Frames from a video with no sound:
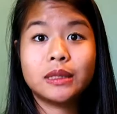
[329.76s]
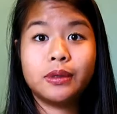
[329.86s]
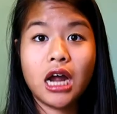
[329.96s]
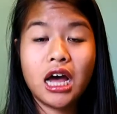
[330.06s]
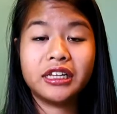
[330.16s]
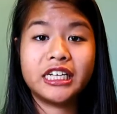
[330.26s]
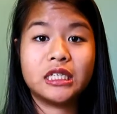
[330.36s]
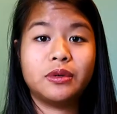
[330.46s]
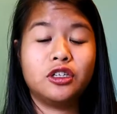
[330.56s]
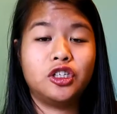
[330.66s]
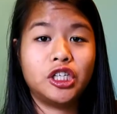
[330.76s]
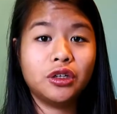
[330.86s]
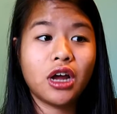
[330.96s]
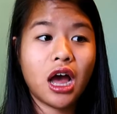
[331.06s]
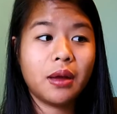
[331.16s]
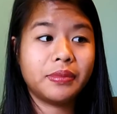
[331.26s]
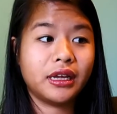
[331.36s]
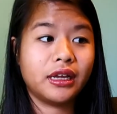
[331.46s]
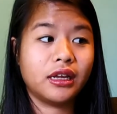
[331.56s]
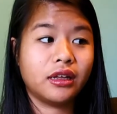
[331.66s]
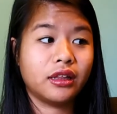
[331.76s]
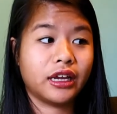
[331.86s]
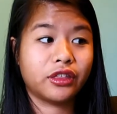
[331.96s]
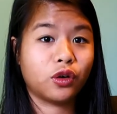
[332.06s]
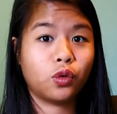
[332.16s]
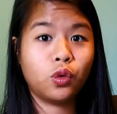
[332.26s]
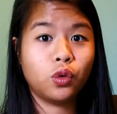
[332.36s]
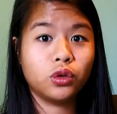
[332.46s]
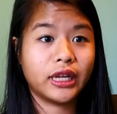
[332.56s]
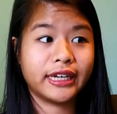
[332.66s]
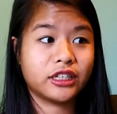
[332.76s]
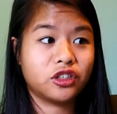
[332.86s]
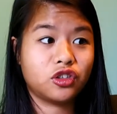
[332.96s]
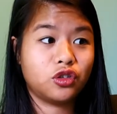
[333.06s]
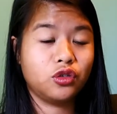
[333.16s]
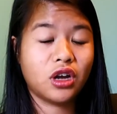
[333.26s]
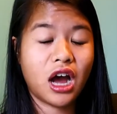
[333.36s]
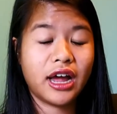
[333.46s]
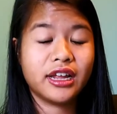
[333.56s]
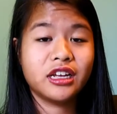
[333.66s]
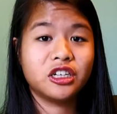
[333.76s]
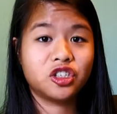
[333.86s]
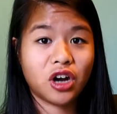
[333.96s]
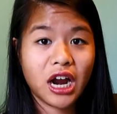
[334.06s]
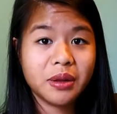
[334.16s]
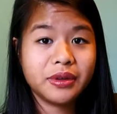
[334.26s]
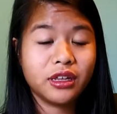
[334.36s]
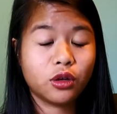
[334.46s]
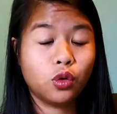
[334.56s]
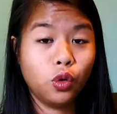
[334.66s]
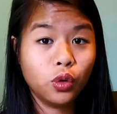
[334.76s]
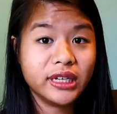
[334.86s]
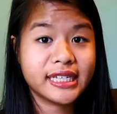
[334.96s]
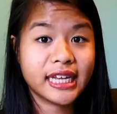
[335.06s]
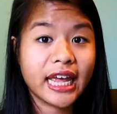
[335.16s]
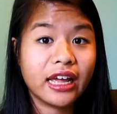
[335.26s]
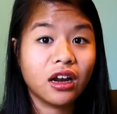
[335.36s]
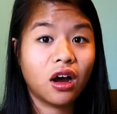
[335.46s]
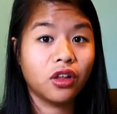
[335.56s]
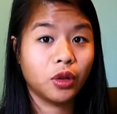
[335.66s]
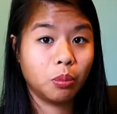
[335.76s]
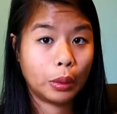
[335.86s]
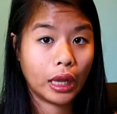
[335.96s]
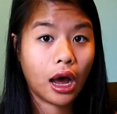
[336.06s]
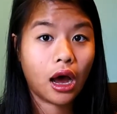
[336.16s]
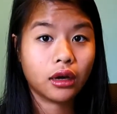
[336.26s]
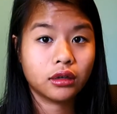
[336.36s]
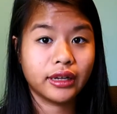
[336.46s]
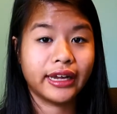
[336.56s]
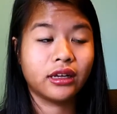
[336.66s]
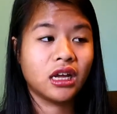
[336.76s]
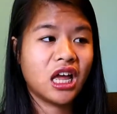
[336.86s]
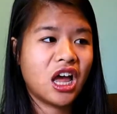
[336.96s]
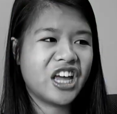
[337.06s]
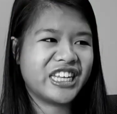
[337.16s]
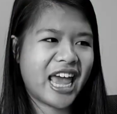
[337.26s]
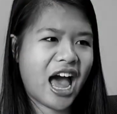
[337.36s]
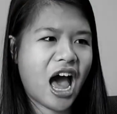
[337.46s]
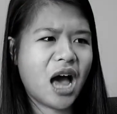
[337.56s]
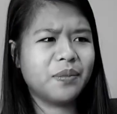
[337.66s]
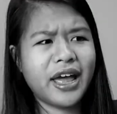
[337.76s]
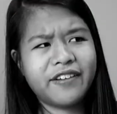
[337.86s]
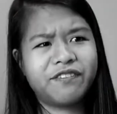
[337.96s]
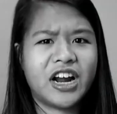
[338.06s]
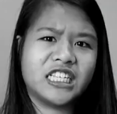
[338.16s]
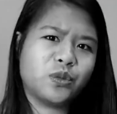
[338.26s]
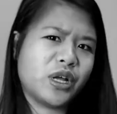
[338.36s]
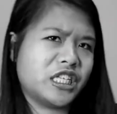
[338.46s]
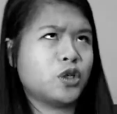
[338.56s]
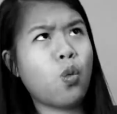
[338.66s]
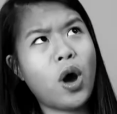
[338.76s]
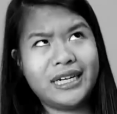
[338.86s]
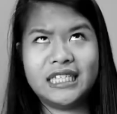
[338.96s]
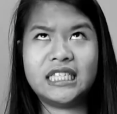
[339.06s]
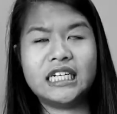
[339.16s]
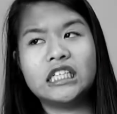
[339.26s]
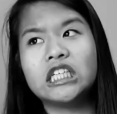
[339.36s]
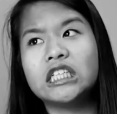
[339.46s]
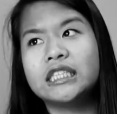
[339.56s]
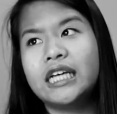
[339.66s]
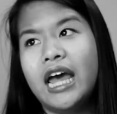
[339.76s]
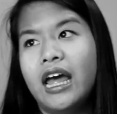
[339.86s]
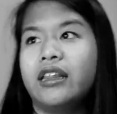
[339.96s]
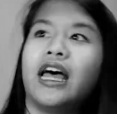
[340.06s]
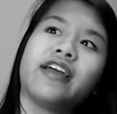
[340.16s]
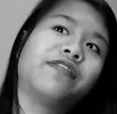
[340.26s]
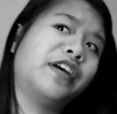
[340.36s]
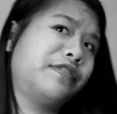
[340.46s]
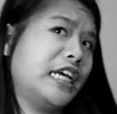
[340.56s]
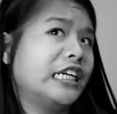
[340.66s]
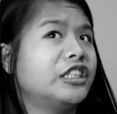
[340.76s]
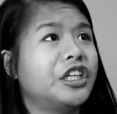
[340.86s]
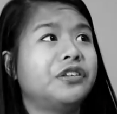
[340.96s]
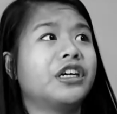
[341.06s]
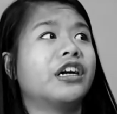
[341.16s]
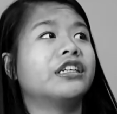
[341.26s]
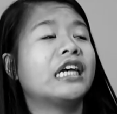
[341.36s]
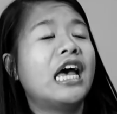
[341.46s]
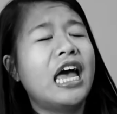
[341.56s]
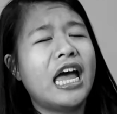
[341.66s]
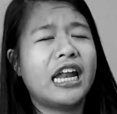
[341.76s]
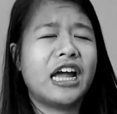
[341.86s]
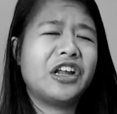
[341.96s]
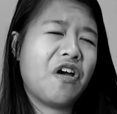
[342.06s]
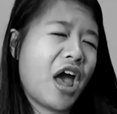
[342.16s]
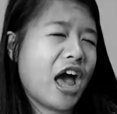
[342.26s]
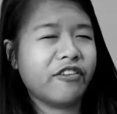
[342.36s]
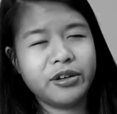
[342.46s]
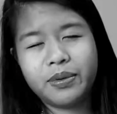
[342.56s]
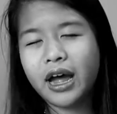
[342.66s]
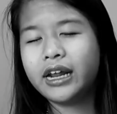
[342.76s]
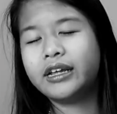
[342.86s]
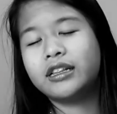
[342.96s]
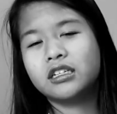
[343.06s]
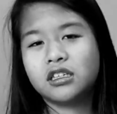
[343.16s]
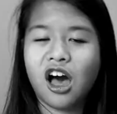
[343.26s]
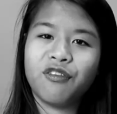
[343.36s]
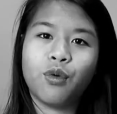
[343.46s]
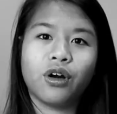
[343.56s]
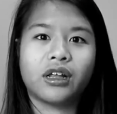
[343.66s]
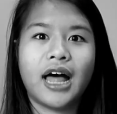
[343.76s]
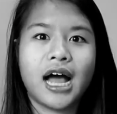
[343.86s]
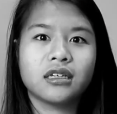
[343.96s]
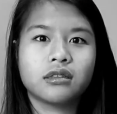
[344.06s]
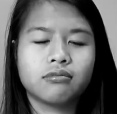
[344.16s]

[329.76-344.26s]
but not least, but do not be like the cool, like do not try to be the coolest kid on the block. Like, yeah, I'm like friends with twenty seniors and like fifteen juniors, and I knew everybody in the sophomore class.